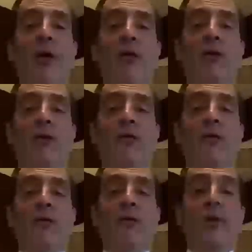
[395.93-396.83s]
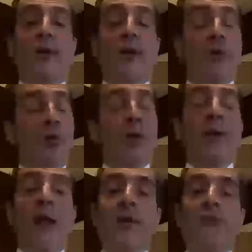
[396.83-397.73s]
It's sort of
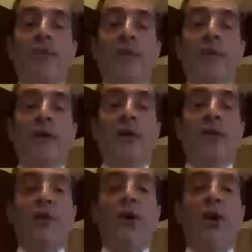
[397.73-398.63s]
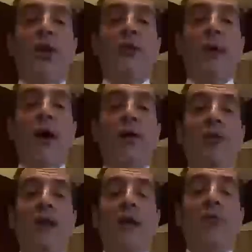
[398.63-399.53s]
nasty to call them out, let
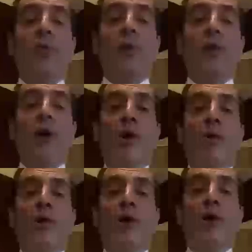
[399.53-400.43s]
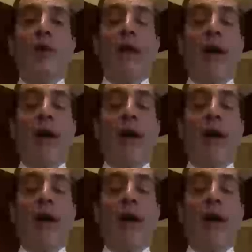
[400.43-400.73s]
everyone know they have